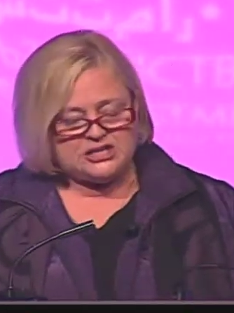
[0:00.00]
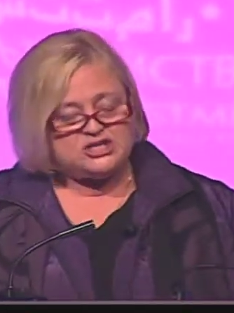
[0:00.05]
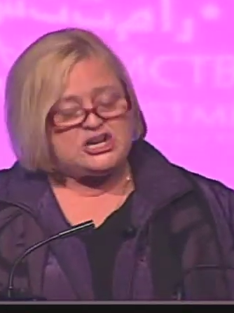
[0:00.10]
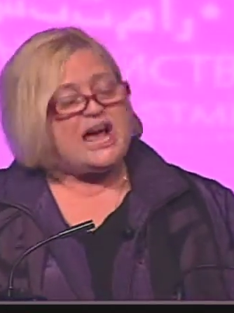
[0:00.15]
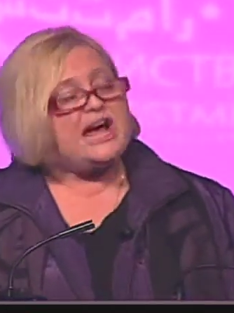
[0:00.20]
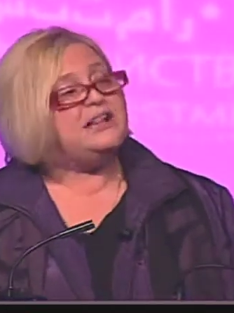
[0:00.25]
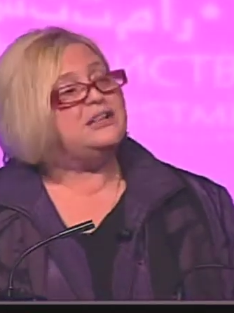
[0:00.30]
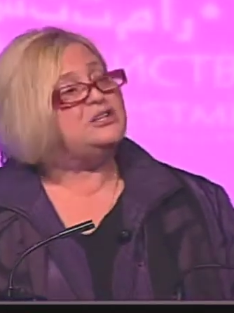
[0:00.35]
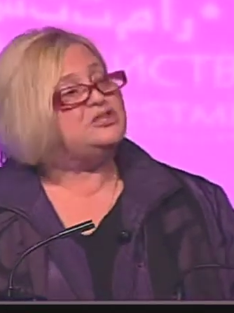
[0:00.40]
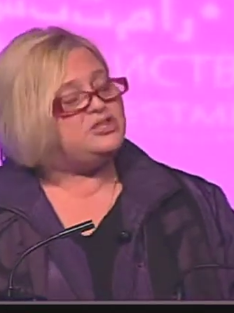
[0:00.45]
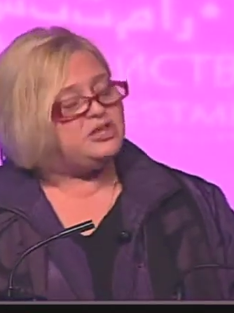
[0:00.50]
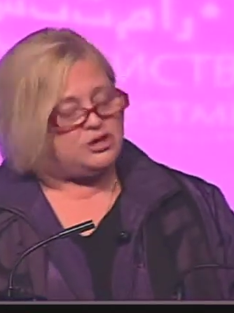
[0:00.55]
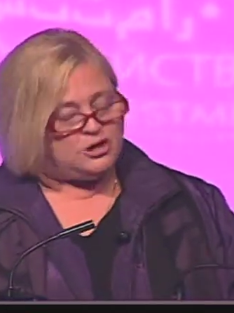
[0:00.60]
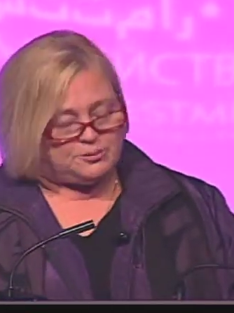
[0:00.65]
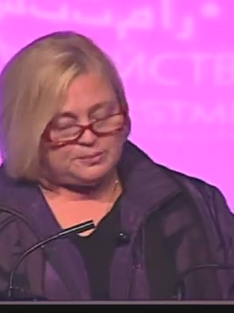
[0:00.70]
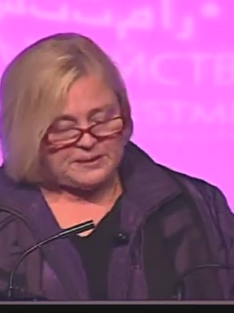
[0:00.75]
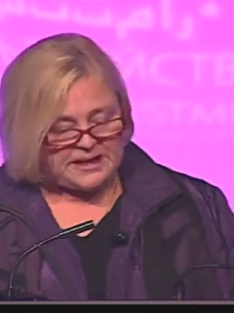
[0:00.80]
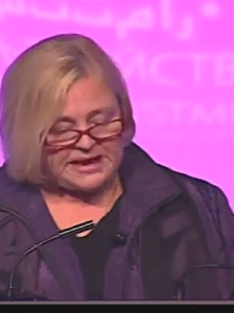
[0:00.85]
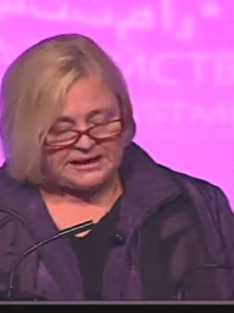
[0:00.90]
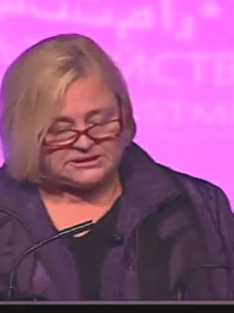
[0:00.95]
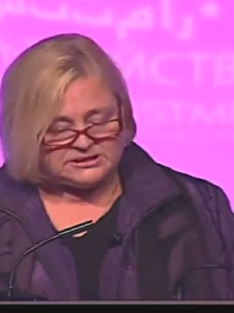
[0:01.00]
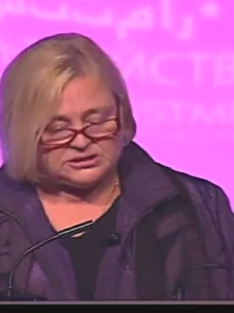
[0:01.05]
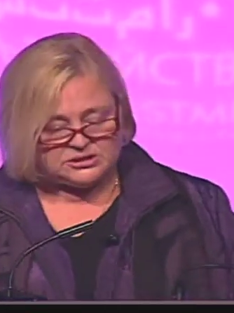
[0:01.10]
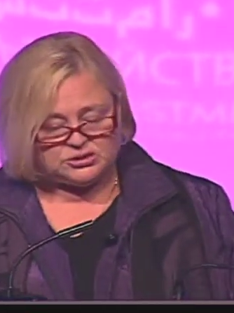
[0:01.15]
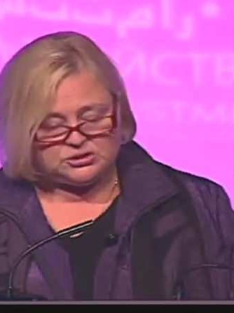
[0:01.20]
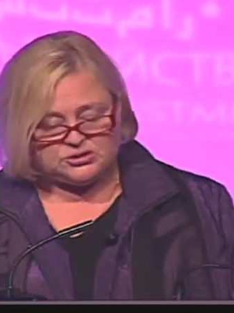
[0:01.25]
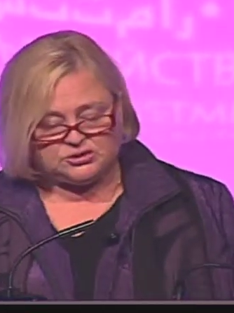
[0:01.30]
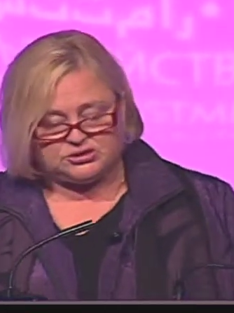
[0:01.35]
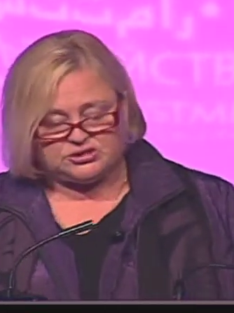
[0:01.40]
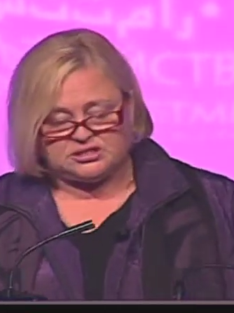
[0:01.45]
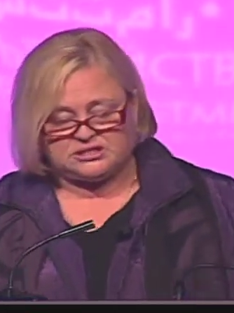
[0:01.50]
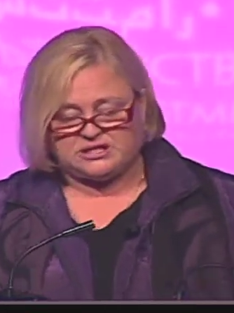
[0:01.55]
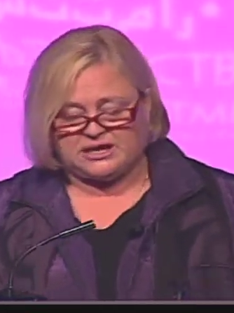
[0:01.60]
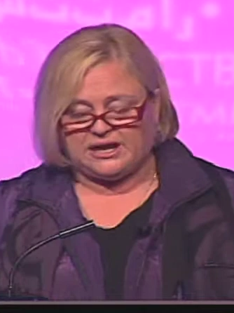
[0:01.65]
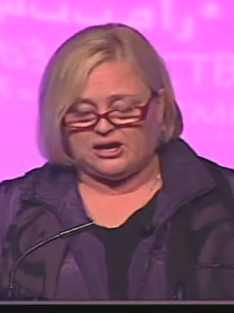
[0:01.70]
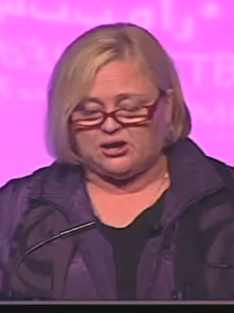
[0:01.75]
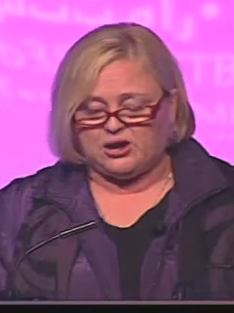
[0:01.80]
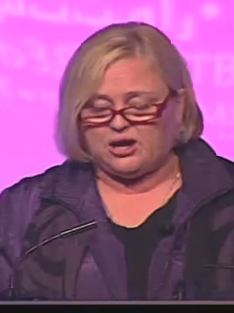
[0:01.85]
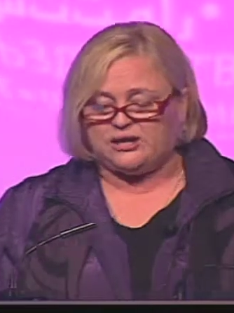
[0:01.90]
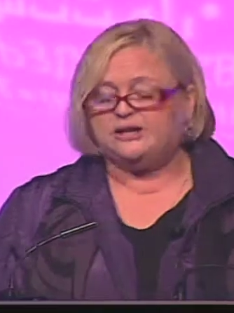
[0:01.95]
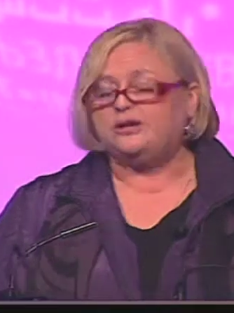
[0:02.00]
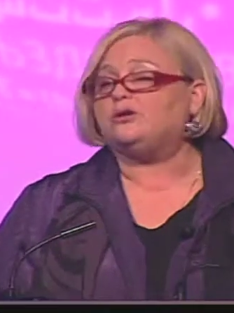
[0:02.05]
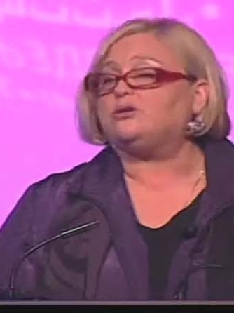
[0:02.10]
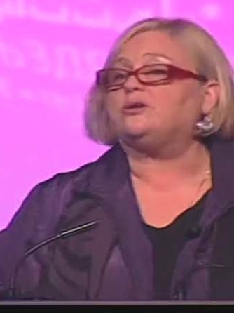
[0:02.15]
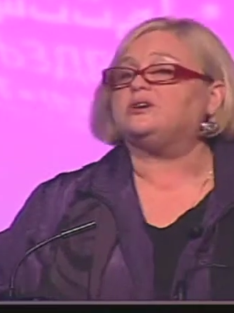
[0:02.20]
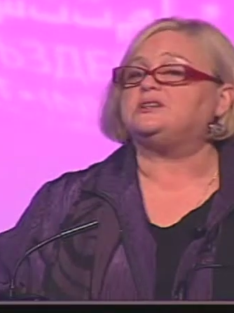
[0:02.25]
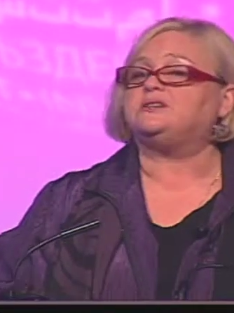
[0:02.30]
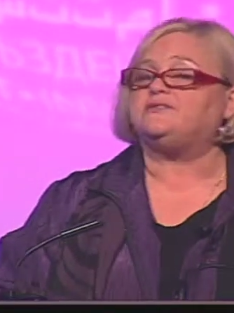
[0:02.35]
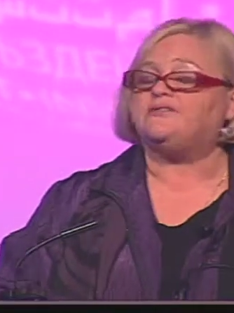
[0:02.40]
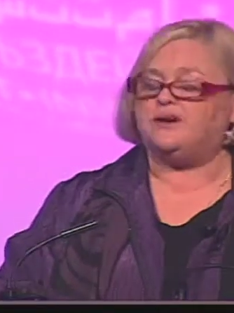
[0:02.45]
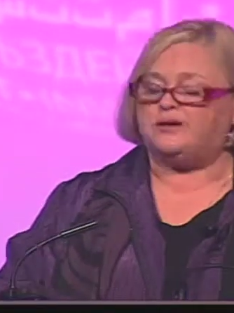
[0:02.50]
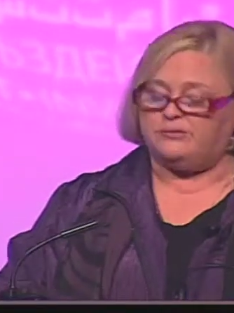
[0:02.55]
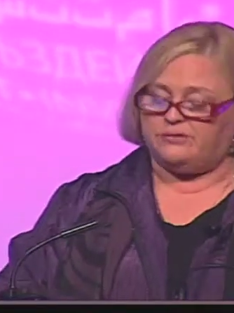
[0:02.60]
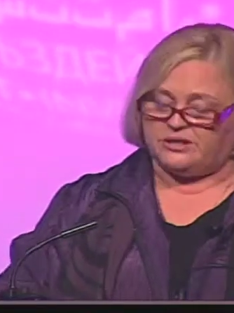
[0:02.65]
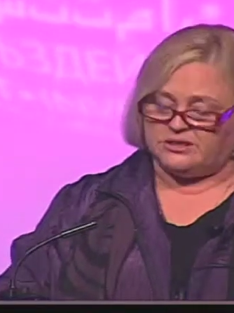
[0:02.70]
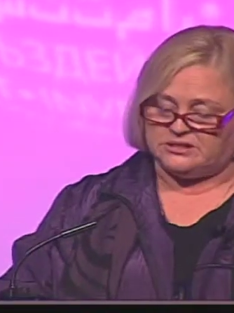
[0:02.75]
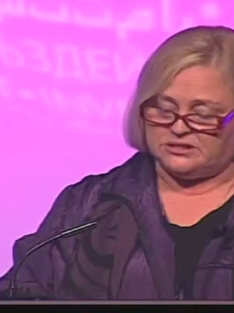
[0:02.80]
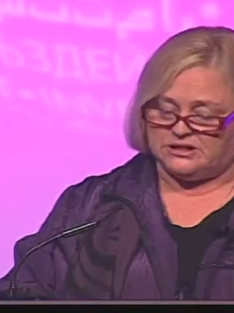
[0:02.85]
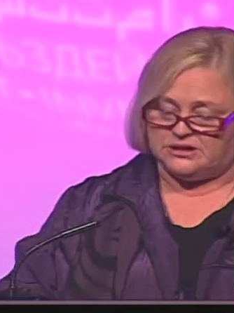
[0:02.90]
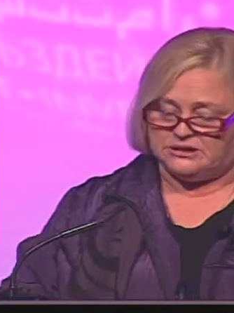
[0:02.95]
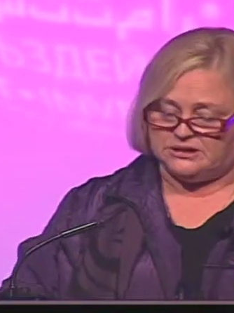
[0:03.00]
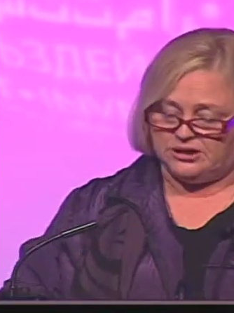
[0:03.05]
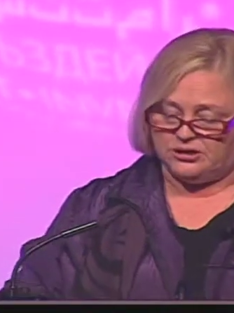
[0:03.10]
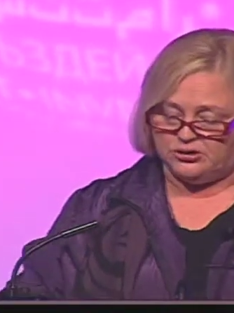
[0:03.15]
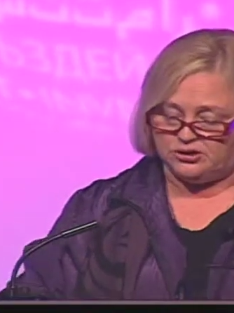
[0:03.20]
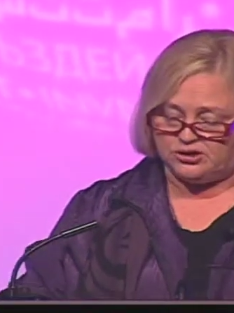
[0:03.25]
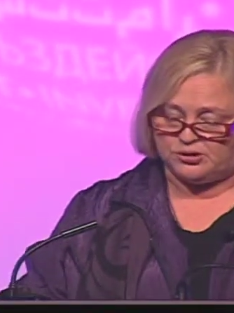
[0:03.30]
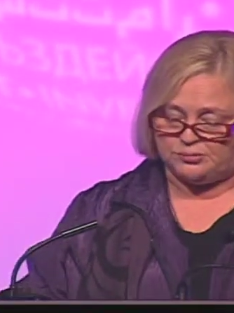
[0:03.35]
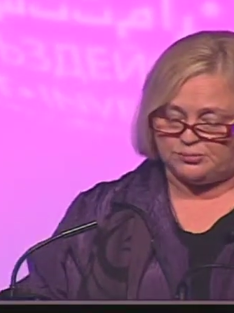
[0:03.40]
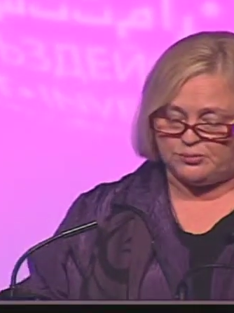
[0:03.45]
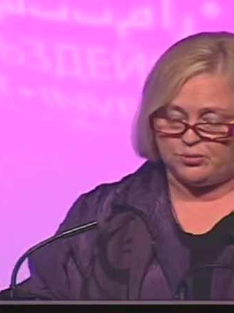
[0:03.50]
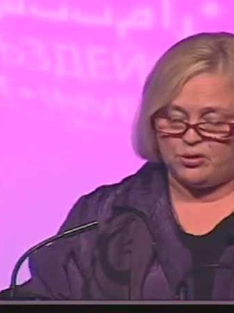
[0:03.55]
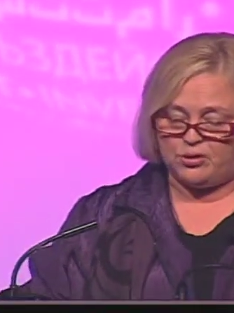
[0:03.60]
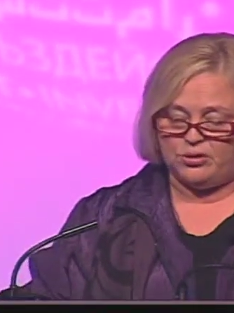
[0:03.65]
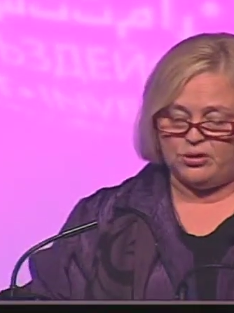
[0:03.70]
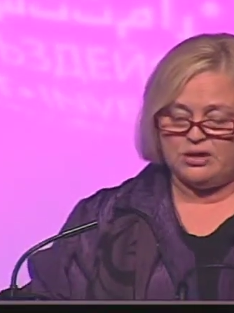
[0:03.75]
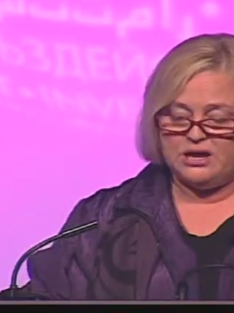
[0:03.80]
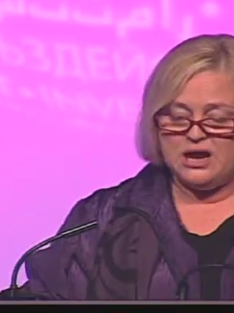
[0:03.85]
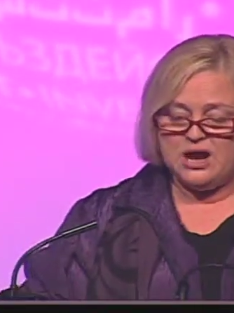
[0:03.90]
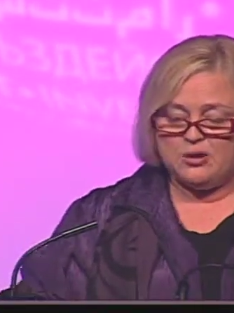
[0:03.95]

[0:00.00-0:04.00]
challenging her black sisters to take on increased fundraising leadership role.